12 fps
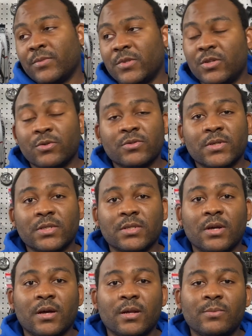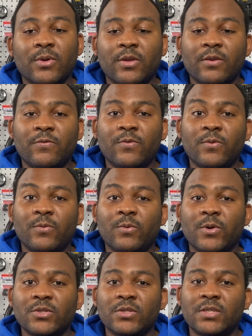Toys R Us is gone, but the
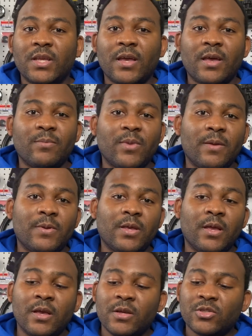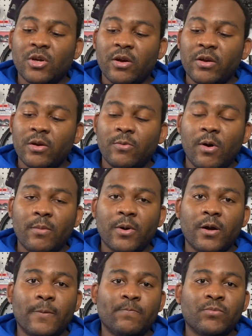ones you see at maybe Target or
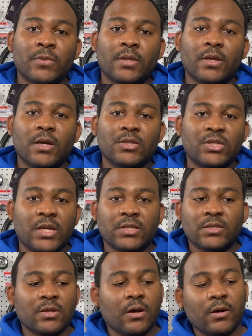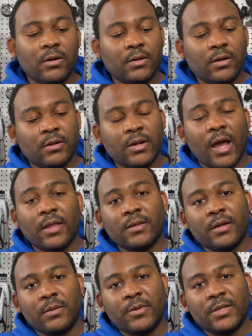Walmart, chances are not
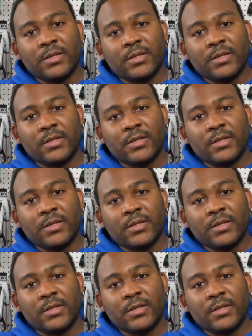going to be the